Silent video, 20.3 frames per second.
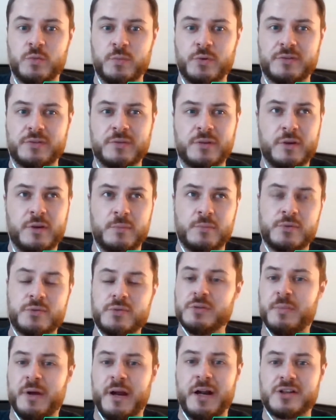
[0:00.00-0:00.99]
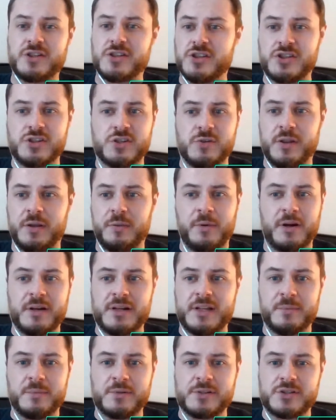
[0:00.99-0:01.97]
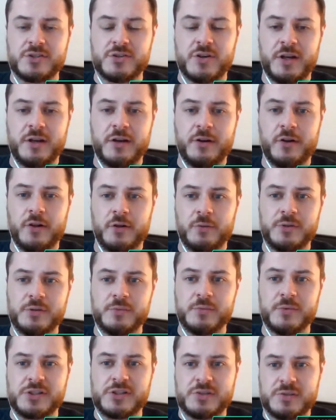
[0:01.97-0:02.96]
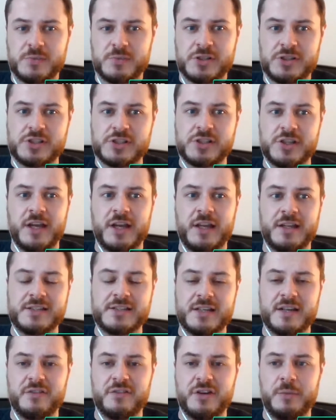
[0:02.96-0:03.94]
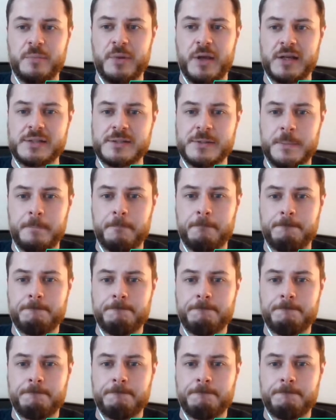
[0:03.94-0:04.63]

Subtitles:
But between March and June, they weren't able to train at all, which did have an impact.